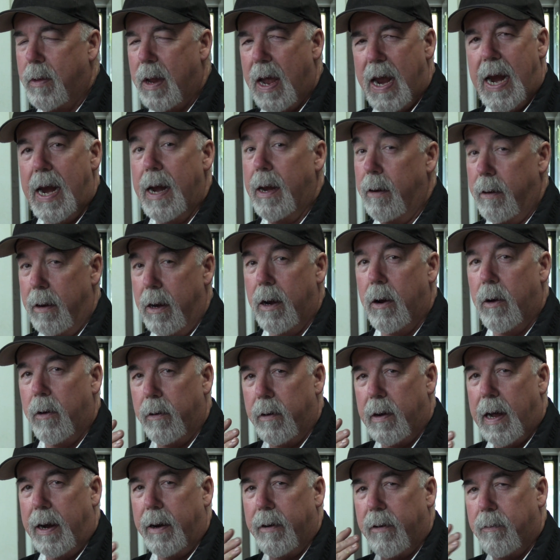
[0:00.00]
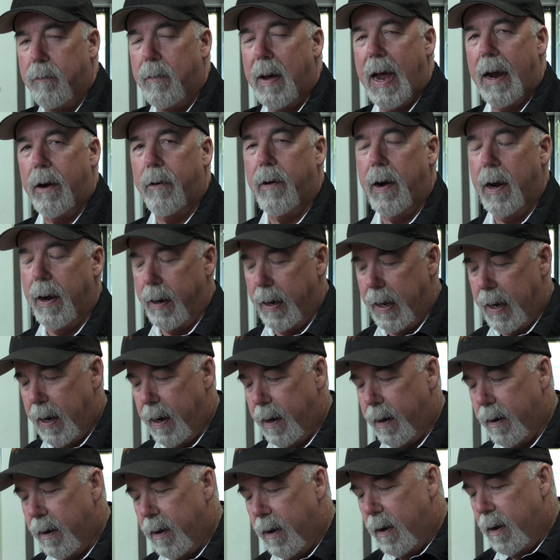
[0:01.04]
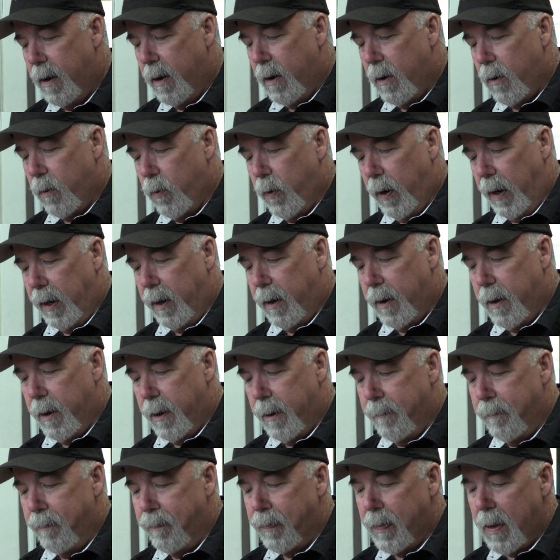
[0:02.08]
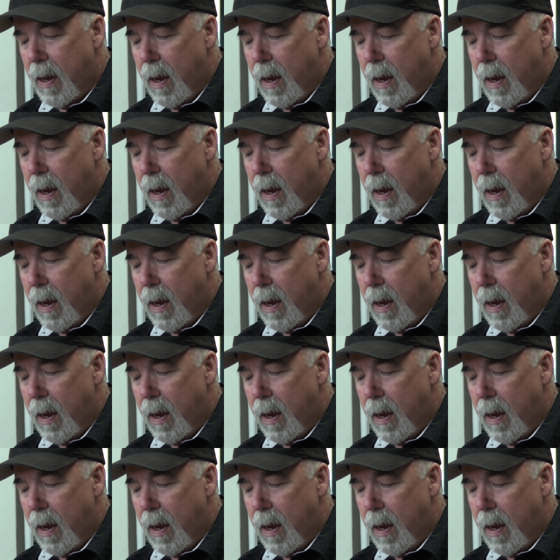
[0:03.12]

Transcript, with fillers: heat, you know, nice background heat. Really good.